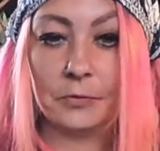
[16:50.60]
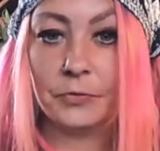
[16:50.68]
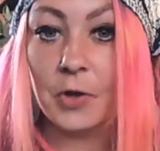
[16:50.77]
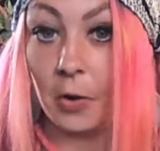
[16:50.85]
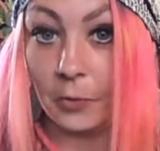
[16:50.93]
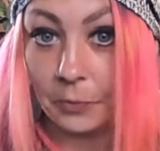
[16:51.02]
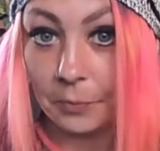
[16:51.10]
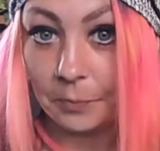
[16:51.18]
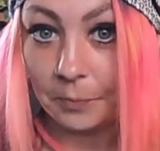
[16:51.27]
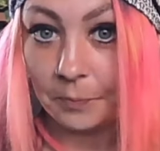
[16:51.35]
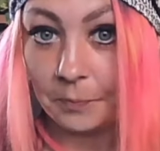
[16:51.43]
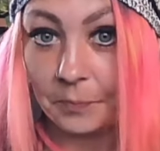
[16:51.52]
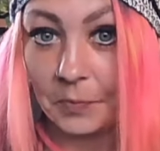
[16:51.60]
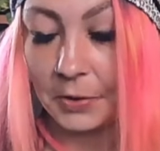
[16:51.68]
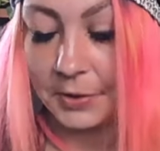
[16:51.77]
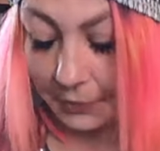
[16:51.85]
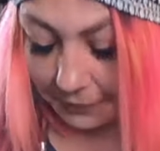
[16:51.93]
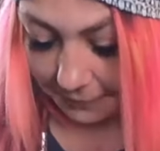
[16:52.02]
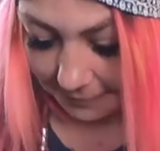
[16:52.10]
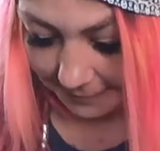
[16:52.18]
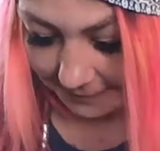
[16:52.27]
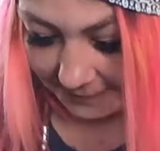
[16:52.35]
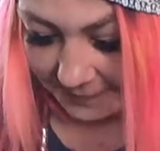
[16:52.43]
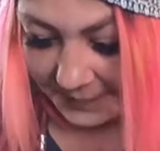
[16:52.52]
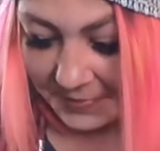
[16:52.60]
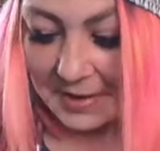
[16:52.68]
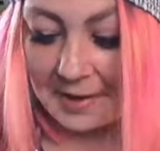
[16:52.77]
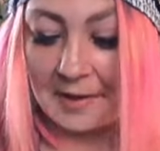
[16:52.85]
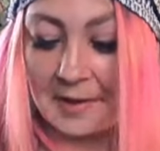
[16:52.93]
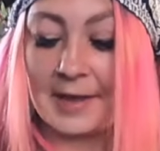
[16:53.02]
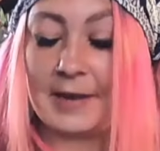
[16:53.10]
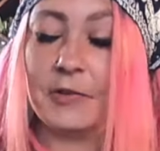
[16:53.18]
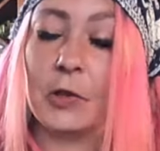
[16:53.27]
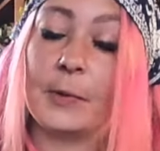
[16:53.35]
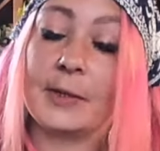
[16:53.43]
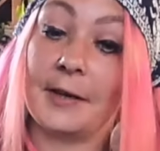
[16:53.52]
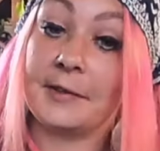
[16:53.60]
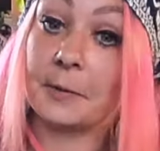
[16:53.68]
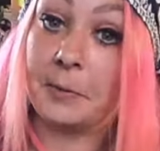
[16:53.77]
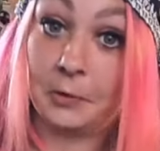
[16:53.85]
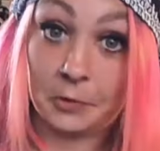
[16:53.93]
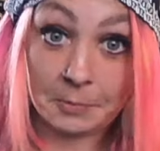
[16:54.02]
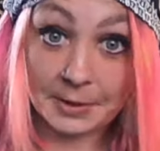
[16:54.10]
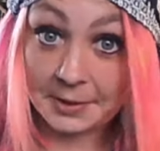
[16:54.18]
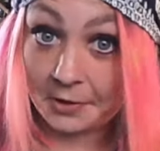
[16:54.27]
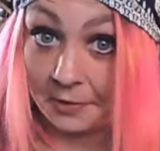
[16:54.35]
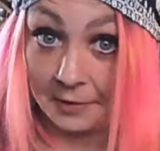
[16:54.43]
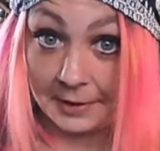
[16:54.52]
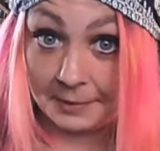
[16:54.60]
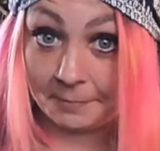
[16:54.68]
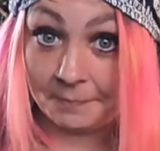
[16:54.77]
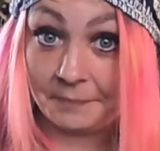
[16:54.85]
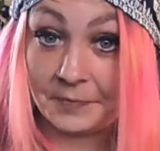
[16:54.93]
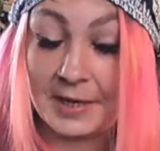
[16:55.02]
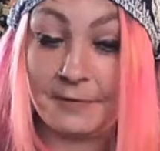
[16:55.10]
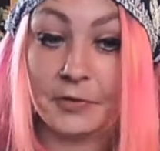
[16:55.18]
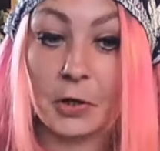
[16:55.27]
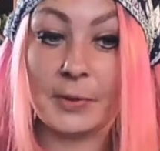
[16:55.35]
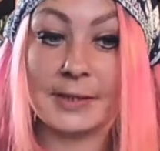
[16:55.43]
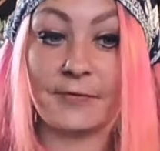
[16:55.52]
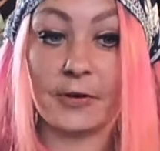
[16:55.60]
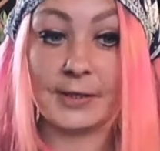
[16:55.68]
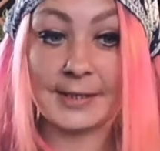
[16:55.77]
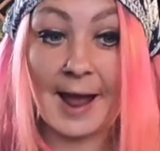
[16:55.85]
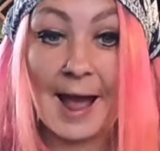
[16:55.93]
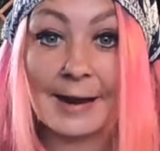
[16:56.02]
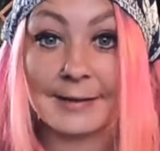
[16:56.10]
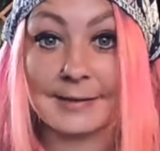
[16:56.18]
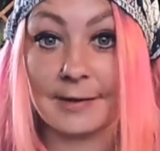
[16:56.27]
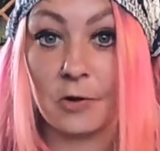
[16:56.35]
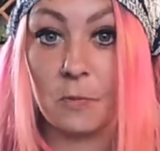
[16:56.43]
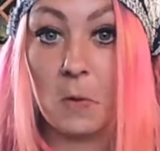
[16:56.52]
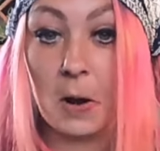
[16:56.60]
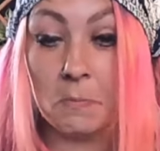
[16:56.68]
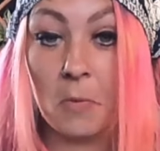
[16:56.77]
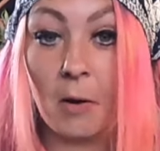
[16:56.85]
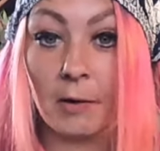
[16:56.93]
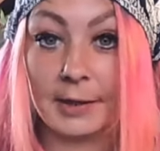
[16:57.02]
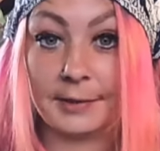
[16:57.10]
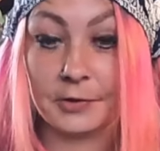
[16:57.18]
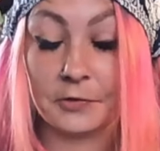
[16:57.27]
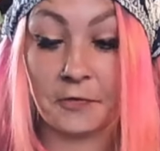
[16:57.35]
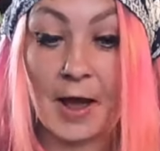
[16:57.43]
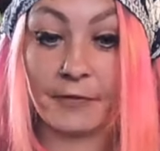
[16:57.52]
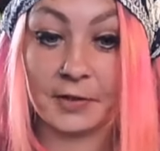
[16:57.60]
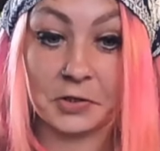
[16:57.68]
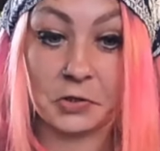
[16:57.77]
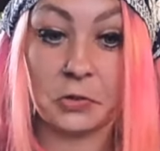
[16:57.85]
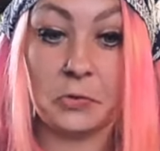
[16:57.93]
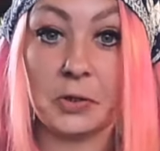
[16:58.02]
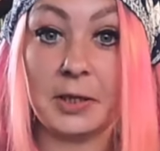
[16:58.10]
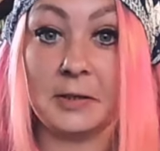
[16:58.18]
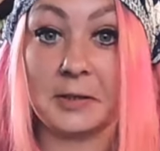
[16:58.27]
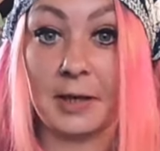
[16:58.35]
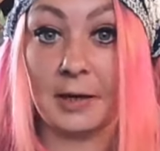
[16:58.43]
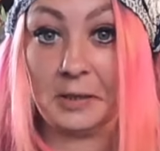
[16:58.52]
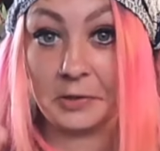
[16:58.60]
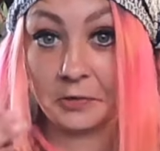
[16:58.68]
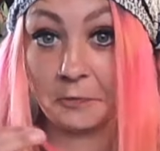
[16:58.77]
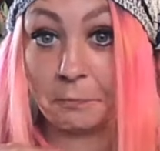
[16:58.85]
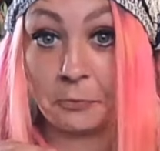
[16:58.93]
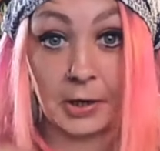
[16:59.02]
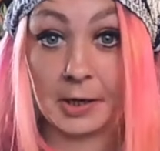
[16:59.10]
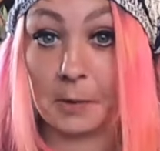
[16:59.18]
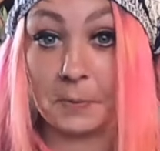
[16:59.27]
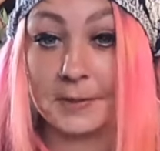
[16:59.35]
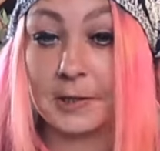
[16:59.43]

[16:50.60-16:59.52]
No, I don't. Even though it takes up a lot of my time, even though it's very taxing on my mind of having to do these things, of bringing up a